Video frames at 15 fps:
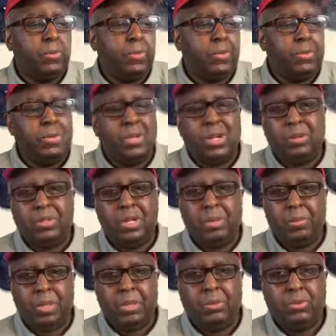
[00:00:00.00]
it's not going to take
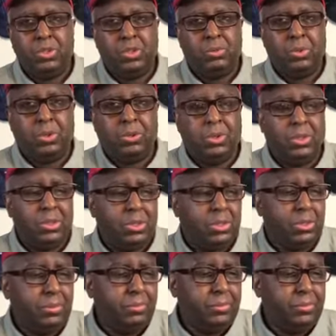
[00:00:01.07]
me long to smoke this.